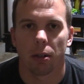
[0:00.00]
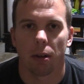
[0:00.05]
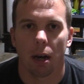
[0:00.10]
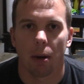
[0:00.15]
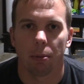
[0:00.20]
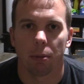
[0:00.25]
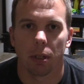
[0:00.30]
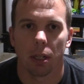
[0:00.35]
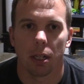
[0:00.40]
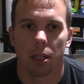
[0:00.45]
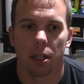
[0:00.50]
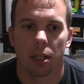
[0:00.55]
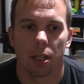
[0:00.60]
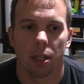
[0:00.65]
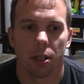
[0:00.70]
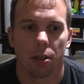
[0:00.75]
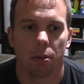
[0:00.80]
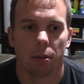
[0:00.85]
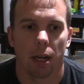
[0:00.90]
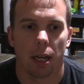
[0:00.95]
I wanted to
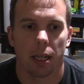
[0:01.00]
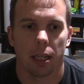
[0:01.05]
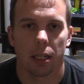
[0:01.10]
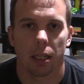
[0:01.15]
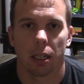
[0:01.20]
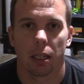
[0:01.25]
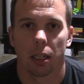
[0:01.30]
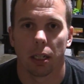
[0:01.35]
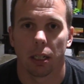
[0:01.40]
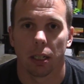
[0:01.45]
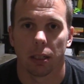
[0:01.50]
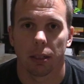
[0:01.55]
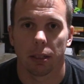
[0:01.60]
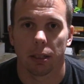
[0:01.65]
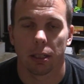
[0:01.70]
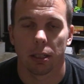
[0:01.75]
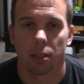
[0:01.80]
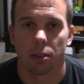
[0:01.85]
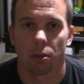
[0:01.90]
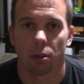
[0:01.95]
do a
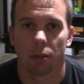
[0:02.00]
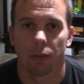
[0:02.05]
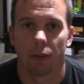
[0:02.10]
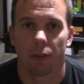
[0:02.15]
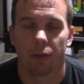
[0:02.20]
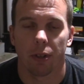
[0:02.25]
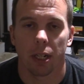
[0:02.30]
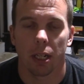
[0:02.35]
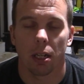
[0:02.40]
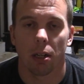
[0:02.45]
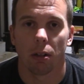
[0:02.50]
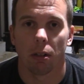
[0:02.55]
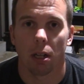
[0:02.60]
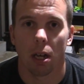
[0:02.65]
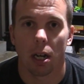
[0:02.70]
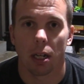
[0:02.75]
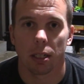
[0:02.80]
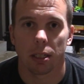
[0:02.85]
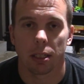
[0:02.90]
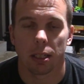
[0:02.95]
sort of a video
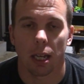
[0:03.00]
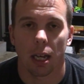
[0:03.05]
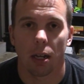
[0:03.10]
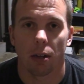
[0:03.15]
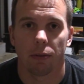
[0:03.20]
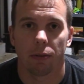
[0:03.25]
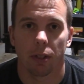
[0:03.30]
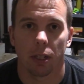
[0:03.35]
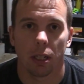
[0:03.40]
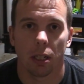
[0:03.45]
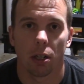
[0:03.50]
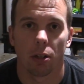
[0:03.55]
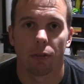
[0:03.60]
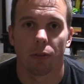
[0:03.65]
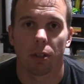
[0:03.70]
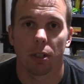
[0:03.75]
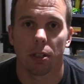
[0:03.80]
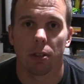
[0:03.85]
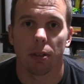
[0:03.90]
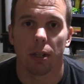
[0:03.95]
log style video
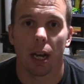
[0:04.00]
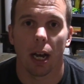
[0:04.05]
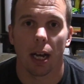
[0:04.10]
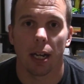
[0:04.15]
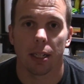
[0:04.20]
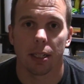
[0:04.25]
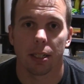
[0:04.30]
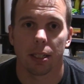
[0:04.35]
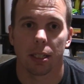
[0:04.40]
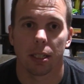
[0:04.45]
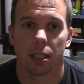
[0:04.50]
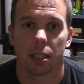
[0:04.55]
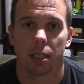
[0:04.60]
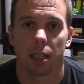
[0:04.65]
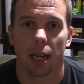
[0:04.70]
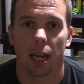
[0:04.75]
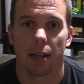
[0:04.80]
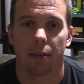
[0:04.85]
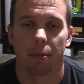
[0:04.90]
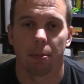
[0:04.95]
for you guys since
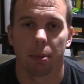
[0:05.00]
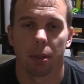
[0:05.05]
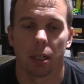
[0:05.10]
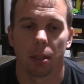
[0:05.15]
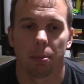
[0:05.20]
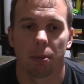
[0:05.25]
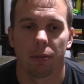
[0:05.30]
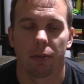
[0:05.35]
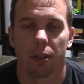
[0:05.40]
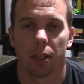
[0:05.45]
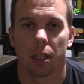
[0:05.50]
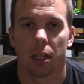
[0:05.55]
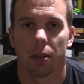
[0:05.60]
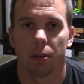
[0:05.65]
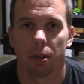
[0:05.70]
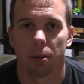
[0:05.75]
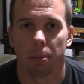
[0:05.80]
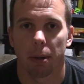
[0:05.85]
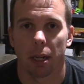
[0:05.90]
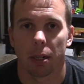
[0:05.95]
I haven't put up a
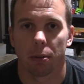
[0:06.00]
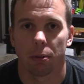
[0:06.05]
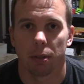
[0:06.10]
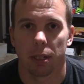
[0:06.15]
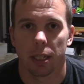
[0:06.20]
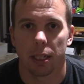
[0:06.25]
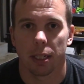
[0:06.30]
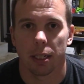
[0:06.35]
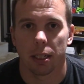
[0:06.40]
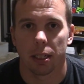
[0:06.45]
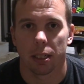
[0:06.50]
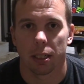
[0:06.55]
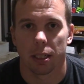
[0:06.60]
video in about a week.